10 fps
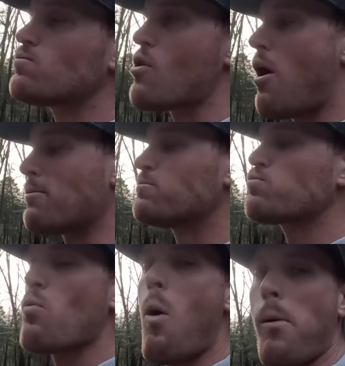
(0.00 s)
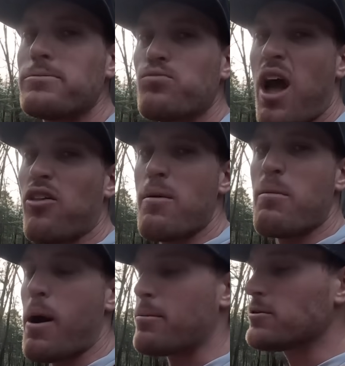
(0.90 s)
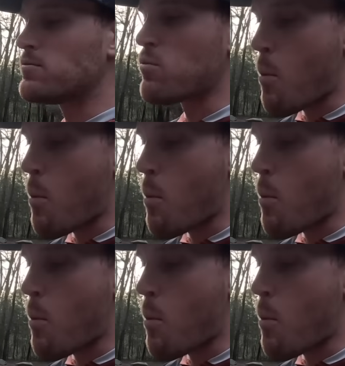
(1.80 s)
Yeah, that lemon pepper.